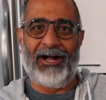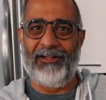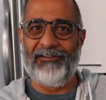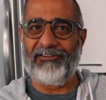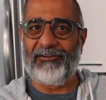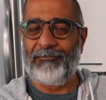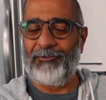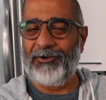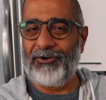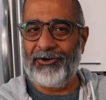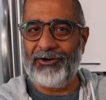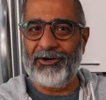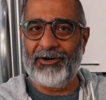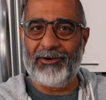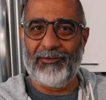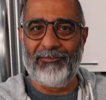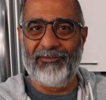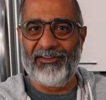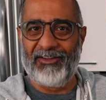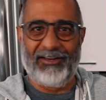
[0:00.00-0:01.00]
some
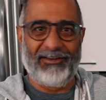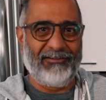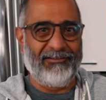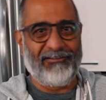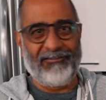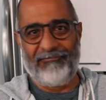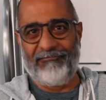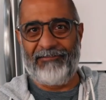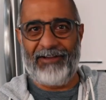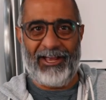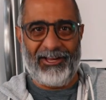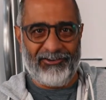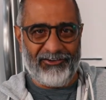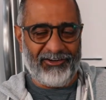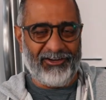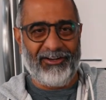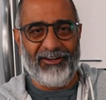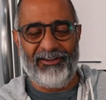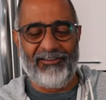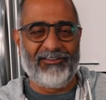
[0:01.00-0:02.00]
herbs and some
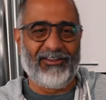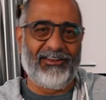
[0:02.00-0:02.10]
veggies,